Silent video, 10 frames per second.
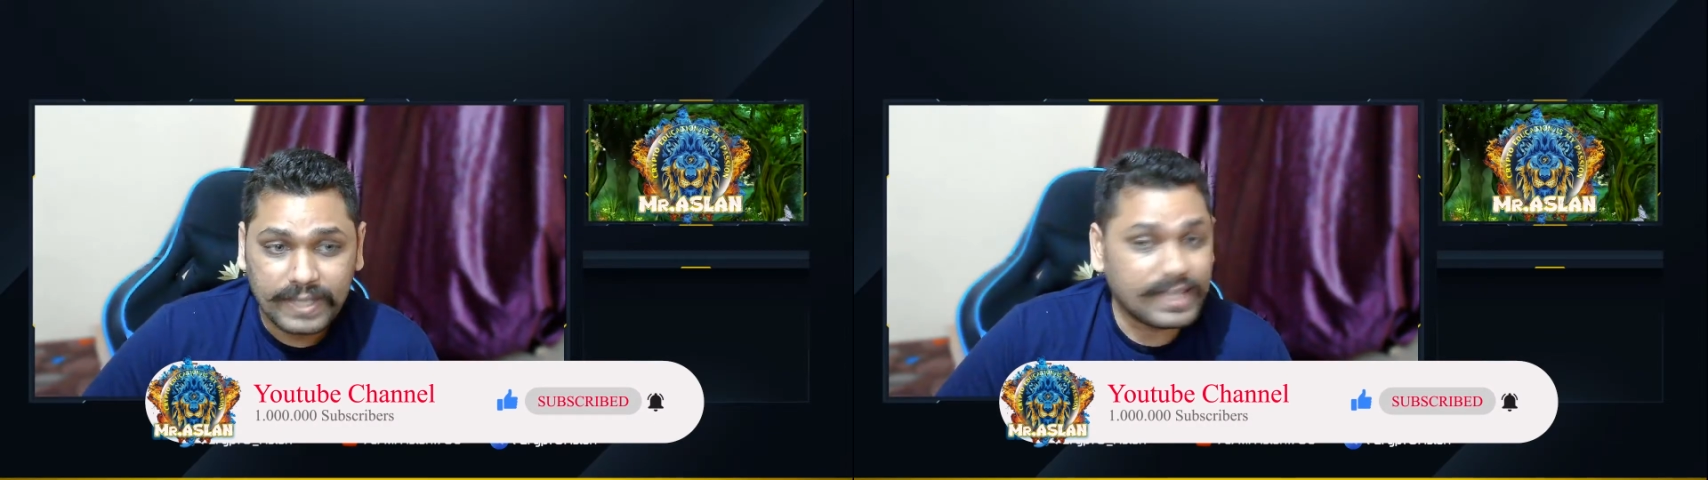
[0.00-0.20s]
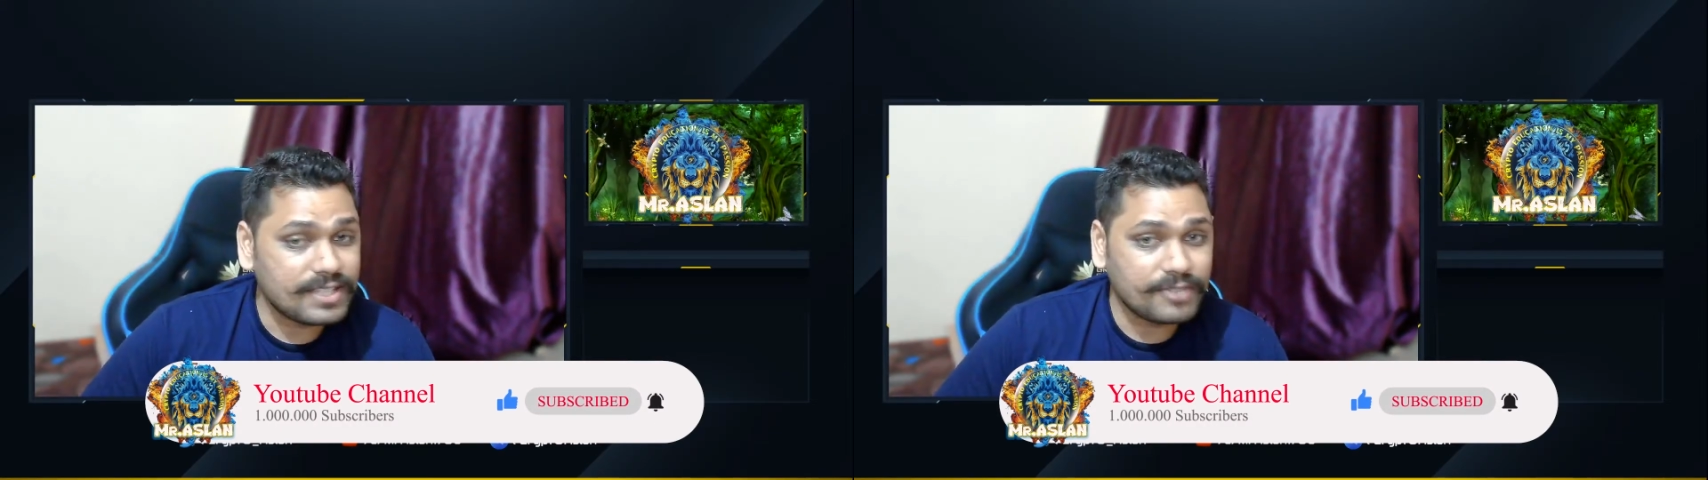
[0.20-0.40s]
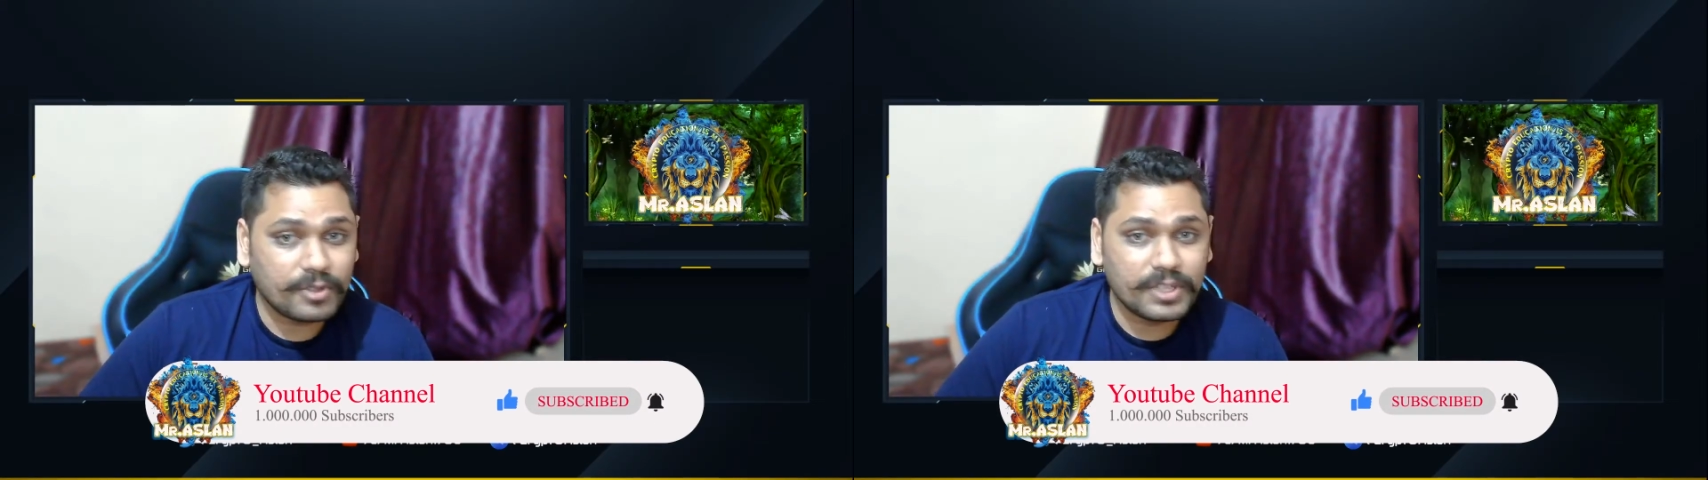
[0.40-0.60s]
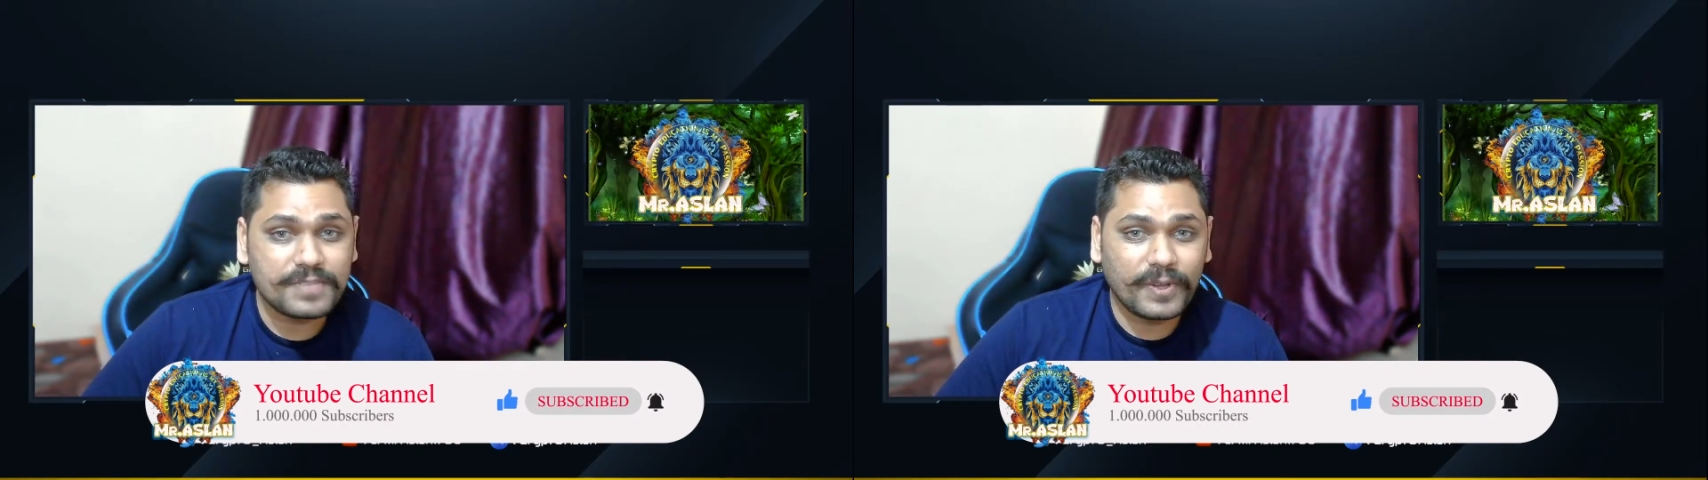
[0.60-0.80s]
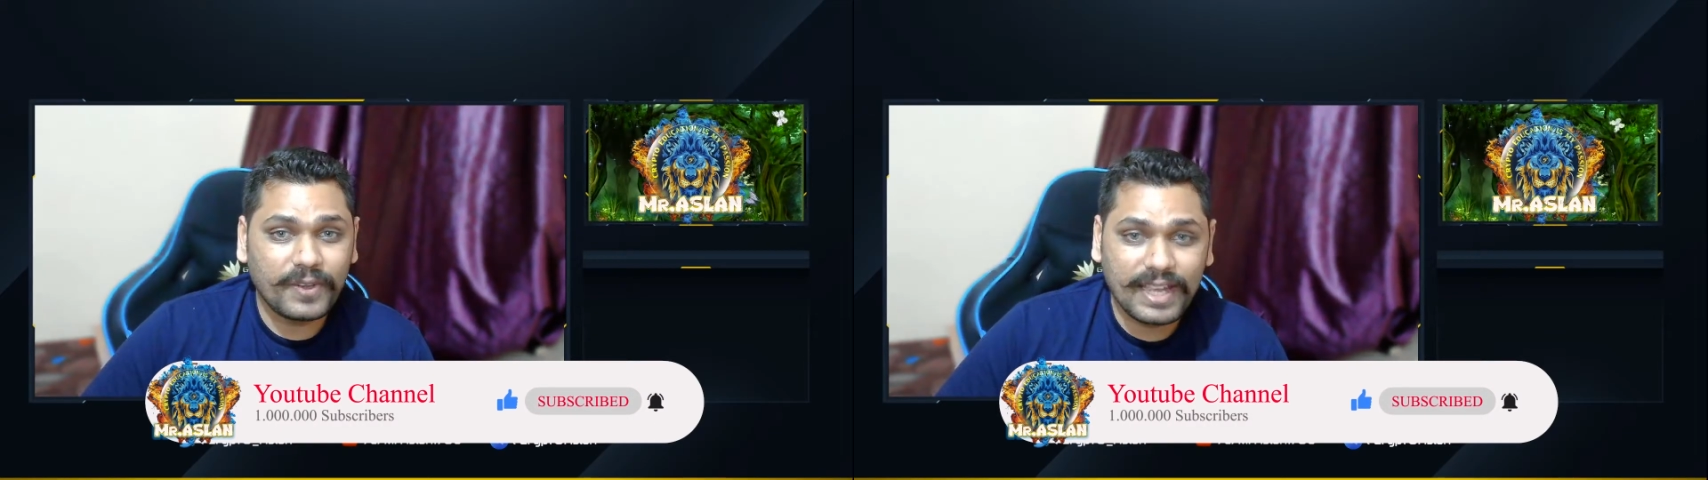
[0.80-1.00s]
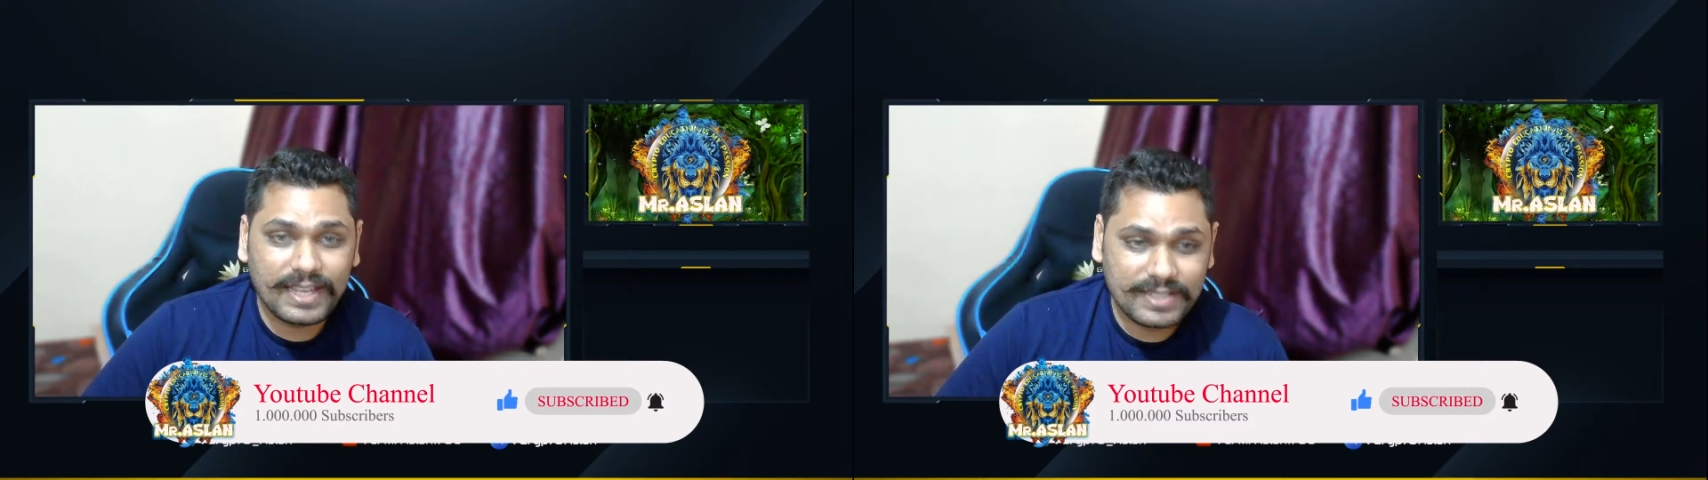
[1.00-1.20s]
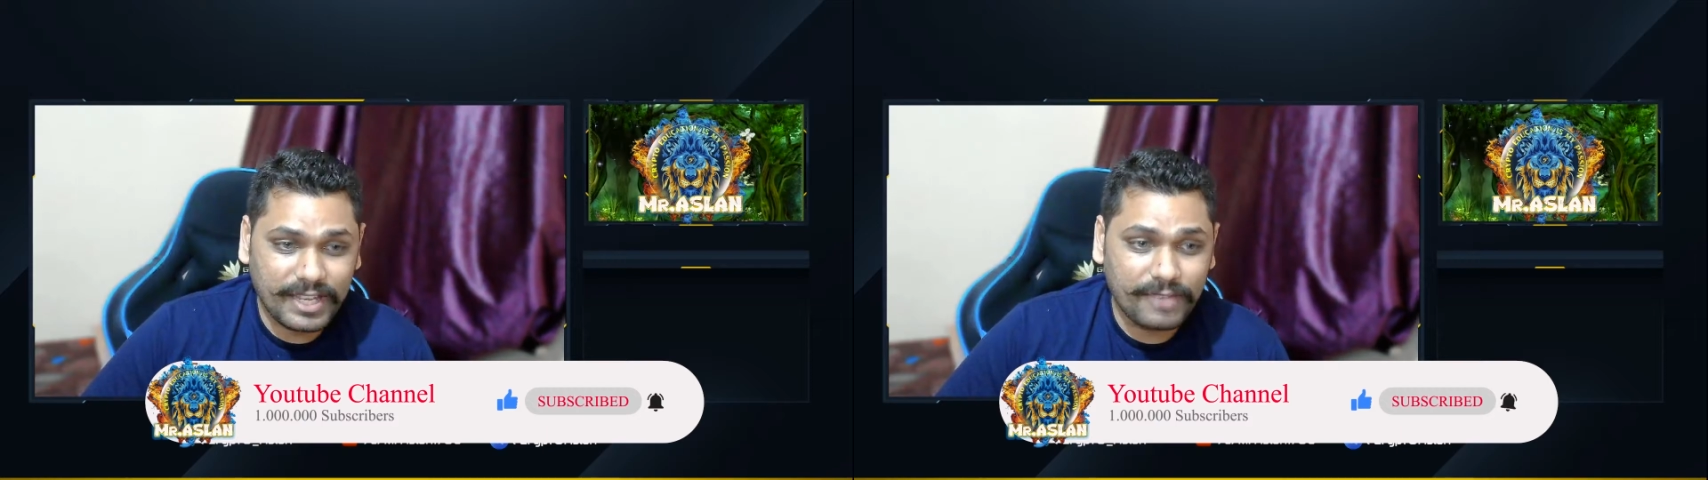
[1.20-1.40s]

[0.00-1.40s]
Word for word: that's it for this video guys